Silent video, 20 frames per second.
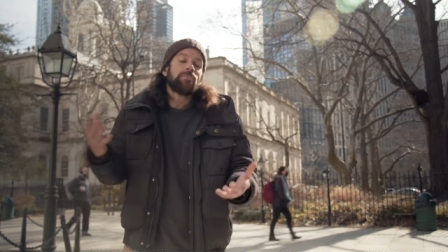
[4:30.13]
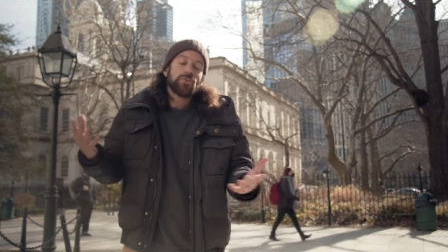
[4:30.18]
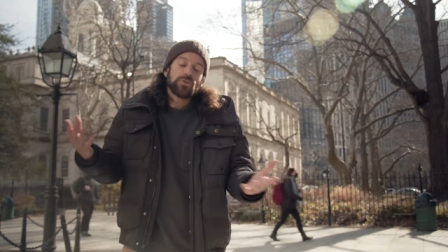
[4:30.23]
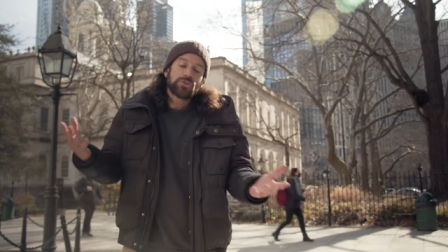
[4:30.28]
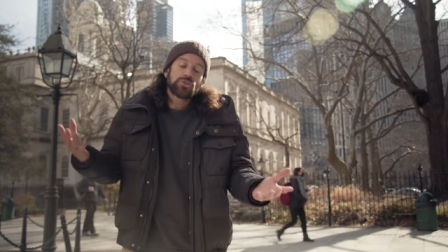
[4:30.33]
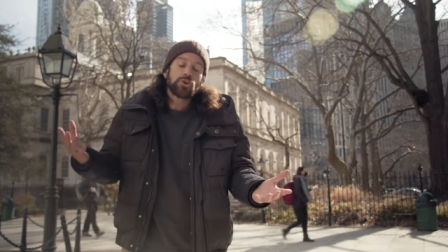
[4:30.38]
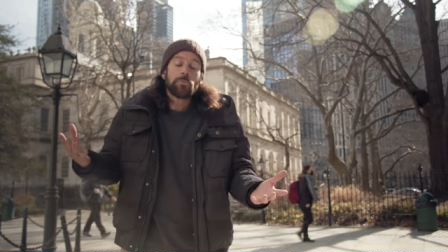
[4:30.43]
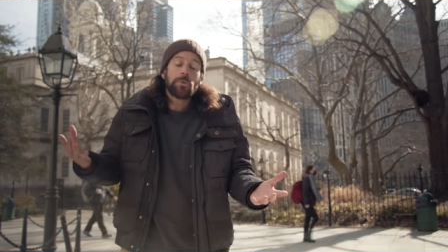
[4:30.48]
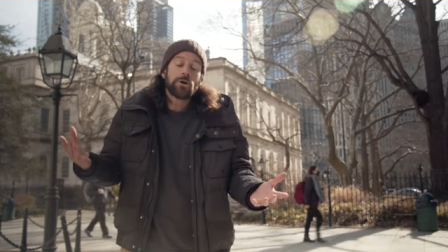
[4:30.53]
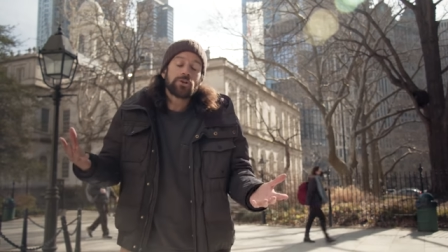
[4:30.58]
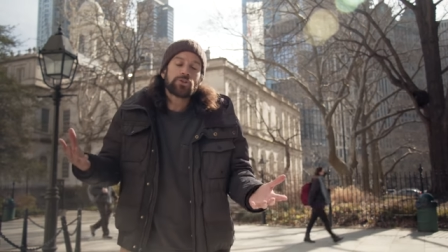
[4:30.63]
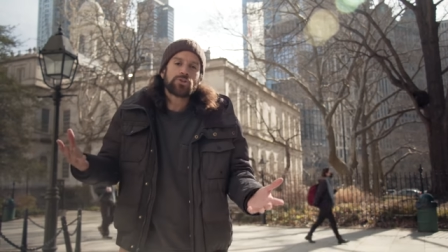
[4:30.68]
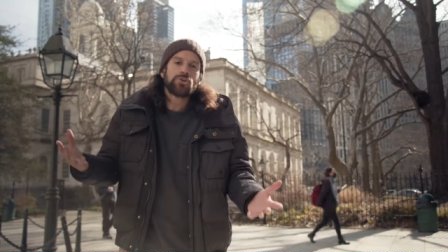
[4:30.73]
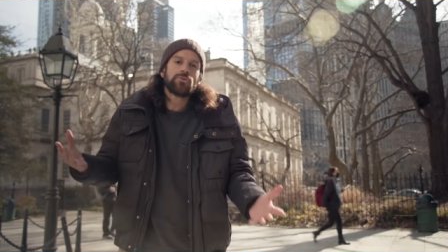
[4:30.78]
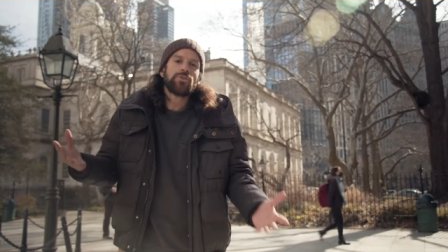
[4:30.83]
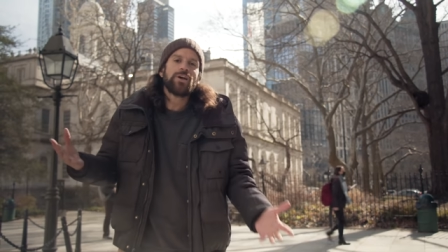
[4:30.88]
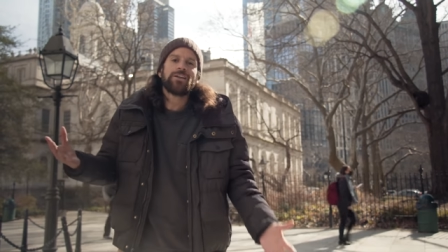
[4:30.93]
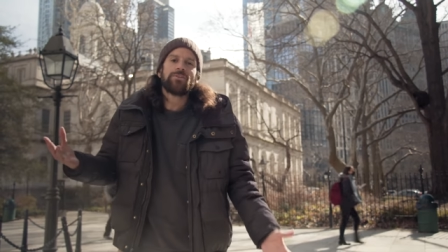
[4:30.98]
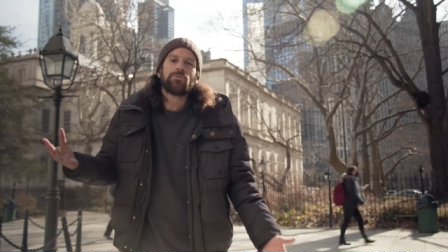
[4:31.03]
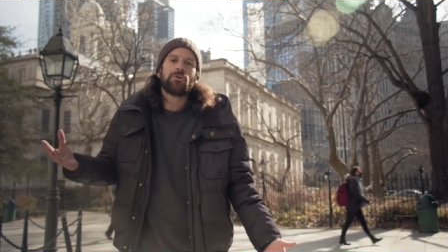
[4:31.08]
so much so
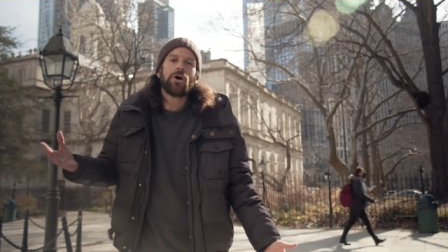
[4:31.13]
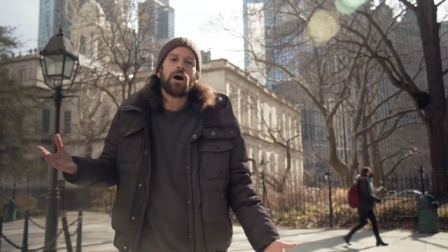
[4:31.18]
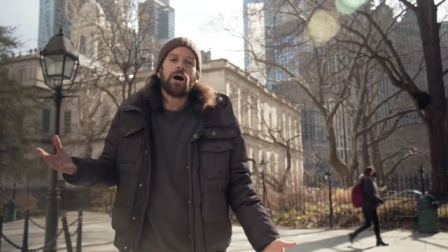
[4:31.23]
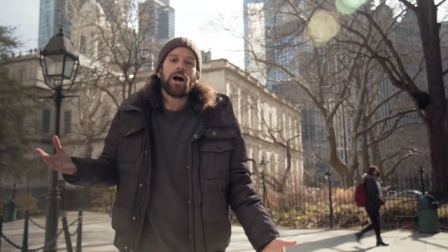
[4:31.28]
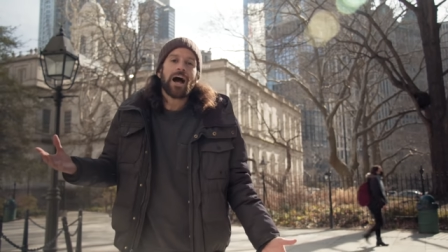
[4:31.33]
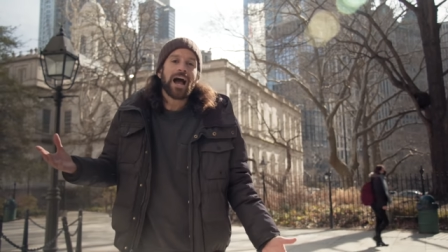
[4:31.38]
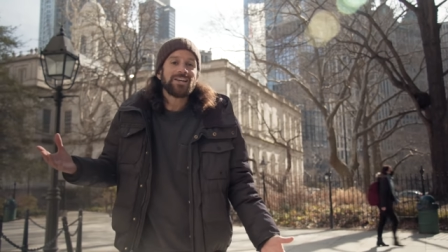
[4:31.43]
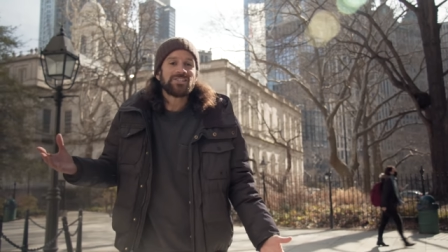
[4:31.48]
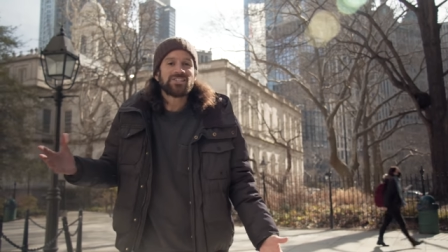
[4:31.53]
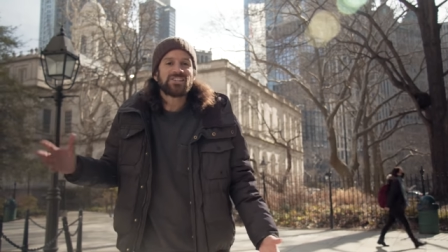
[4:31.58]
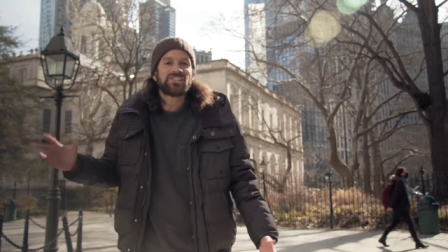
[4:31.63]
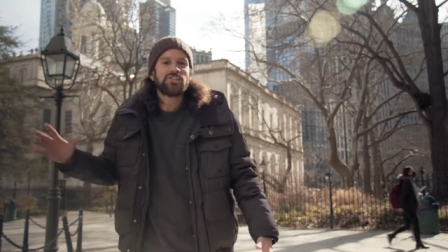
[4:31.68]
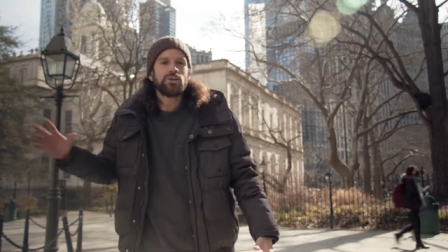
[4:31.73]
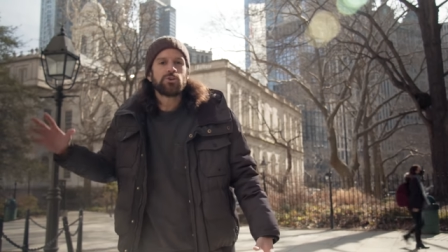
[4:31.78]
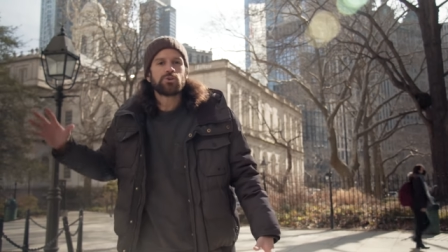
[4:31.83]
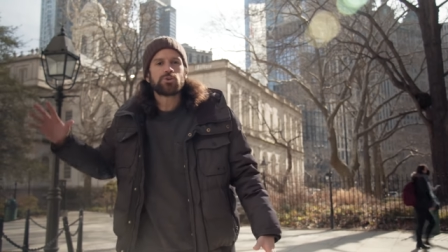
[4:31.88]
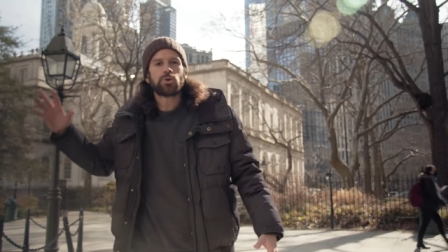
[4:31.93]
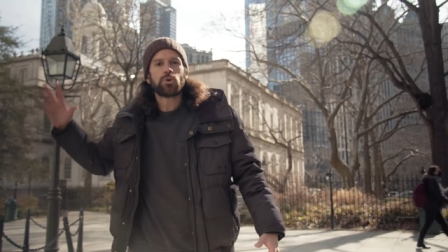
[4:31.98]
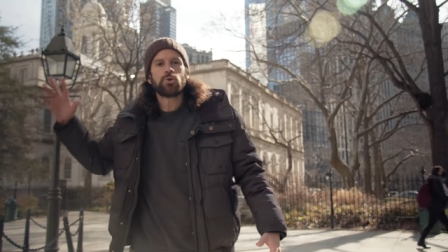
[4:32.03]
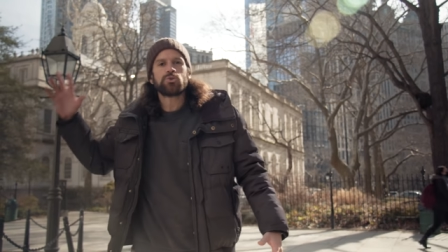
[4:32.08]
that uh, Isaac
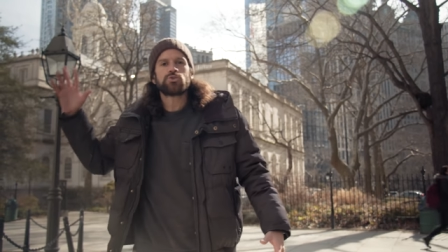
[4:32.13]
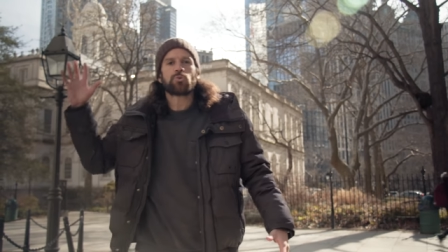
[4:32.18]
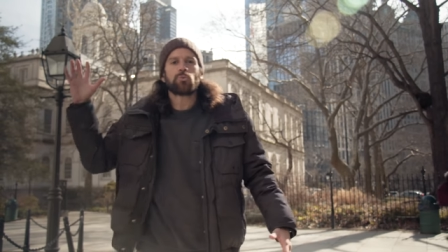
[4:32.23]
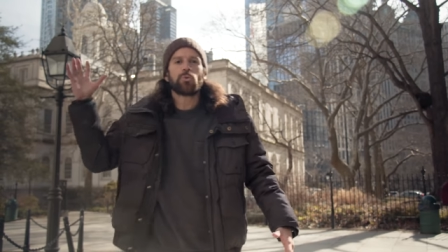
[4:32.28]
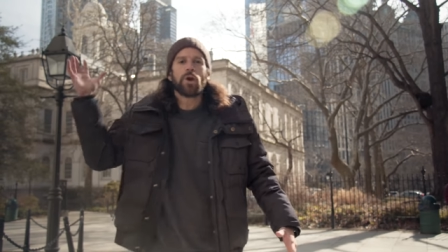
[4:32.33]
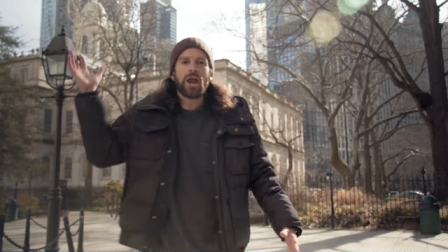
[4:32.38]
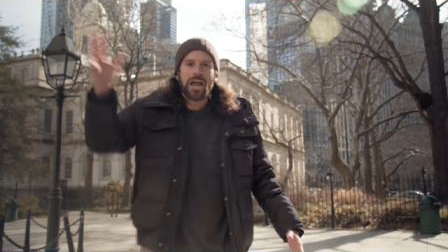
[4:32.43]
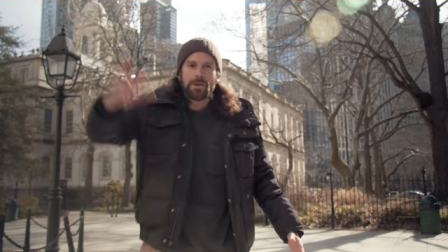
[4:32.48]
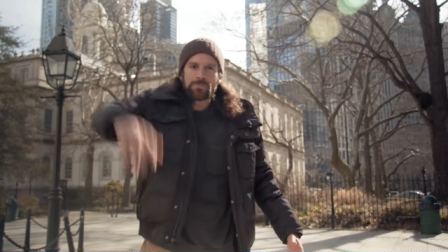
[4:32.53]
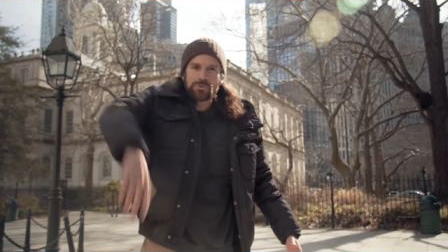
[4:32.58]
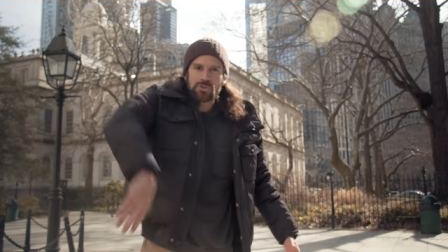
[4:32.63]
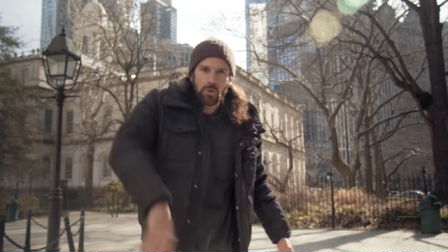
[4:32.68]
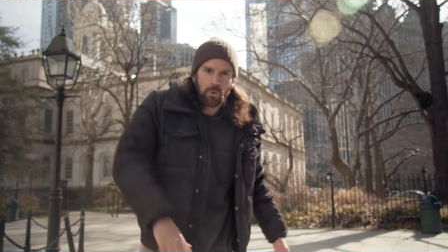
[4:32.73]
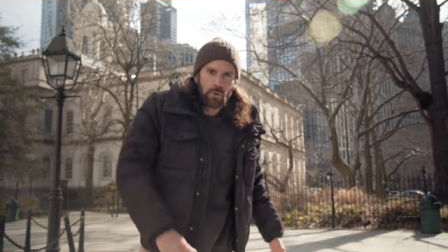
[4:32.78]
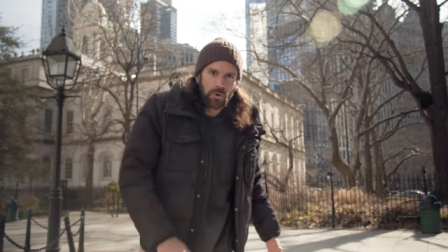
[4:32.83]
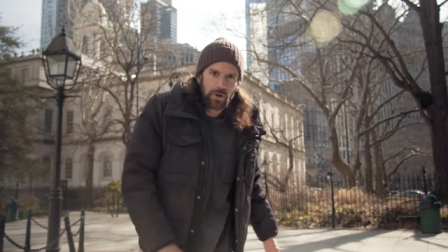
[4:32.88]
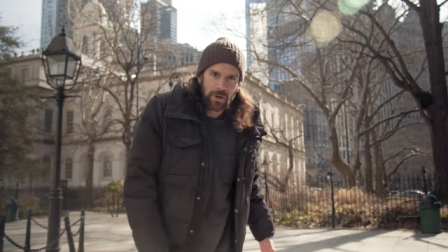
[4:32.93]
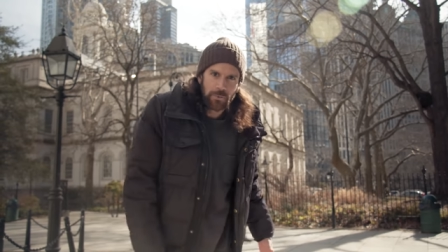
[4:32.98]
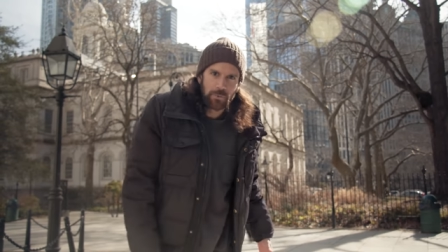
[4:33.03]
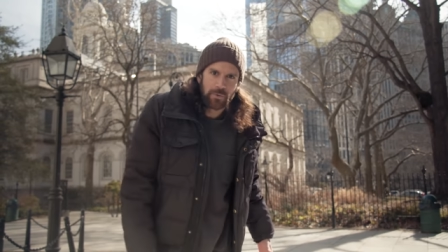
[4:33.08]
Sears throws a ram's
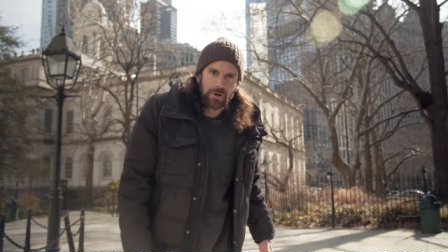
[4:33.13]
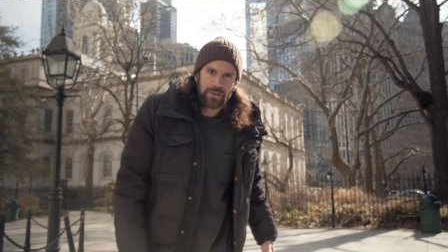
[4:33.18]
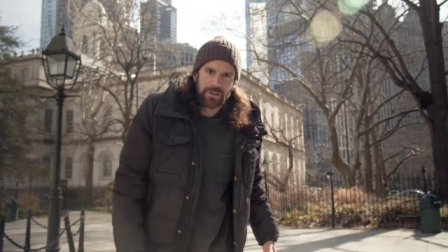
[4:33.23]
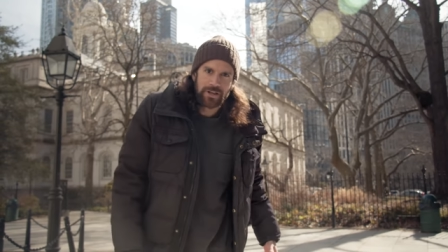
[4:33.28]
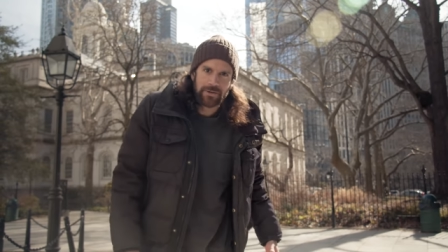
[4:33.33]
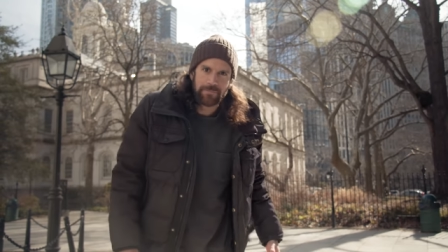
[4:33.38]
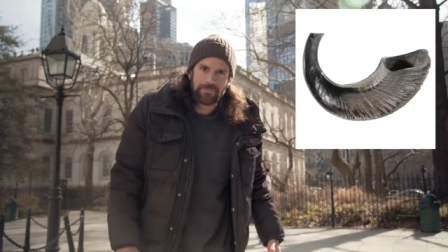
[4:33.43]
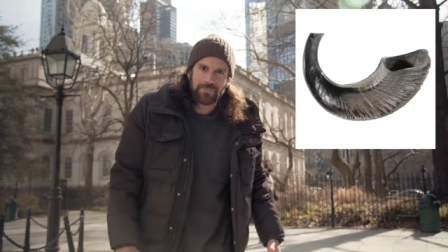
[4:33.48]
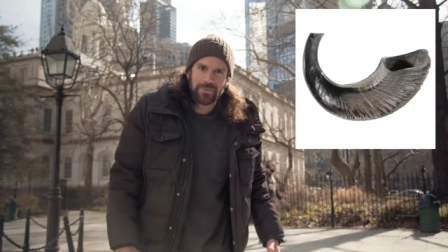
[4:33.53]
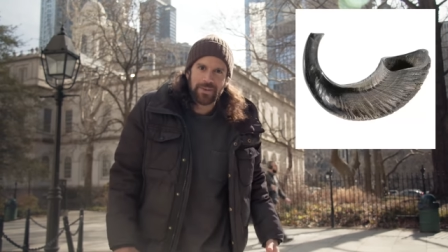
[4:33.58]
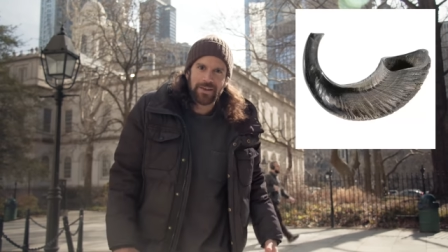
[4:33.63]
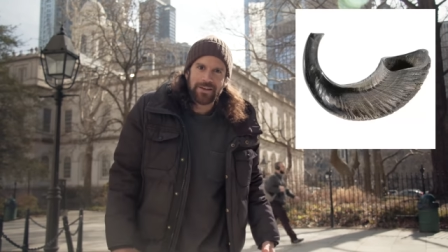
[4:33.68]
horn at one of them.